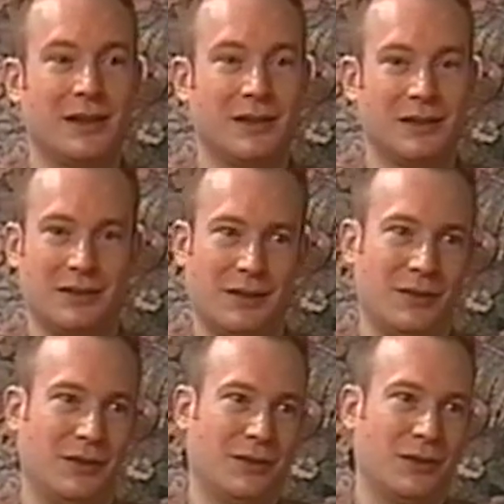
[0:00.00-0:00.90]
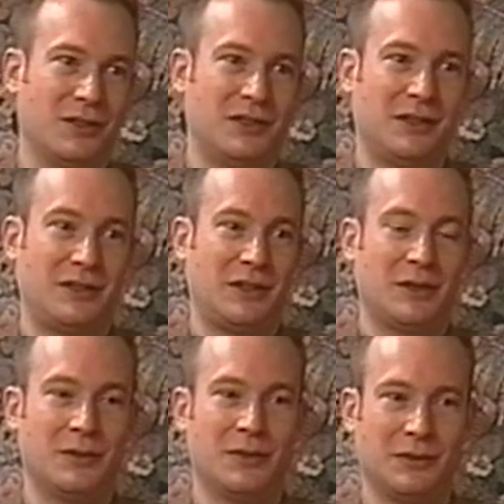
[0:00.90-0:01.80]
And he, of course, J.C.
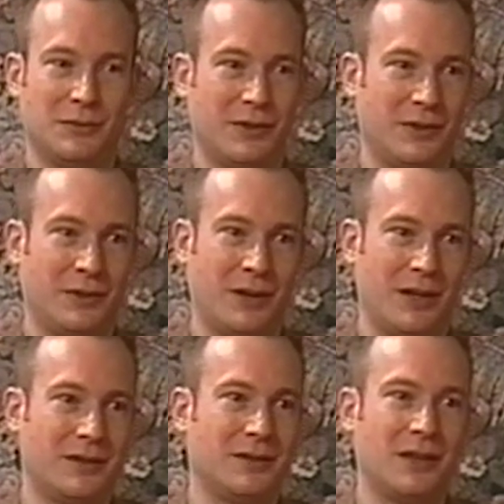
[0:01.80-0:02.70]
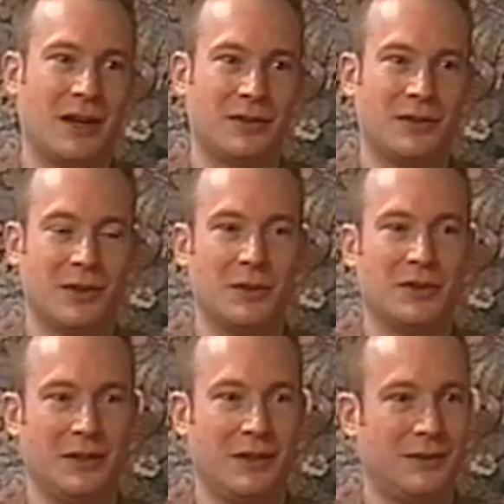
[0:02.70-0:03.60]
Heard was one of the great jazz
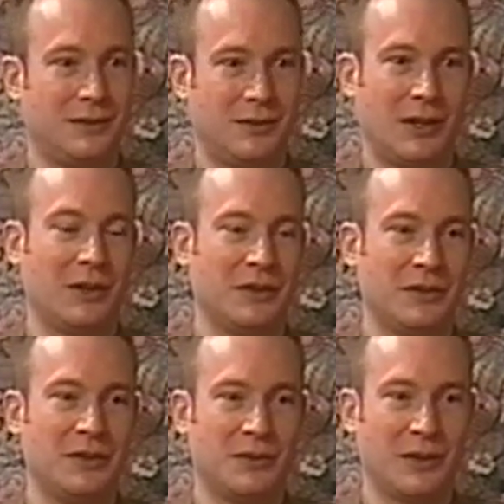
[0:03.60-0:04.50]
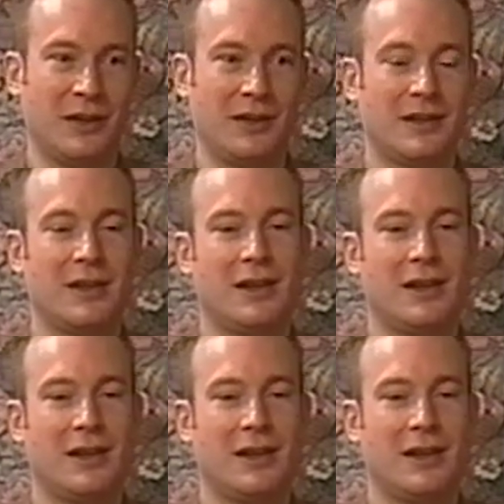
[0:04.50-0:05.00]
drummers, and he settled in Detroit.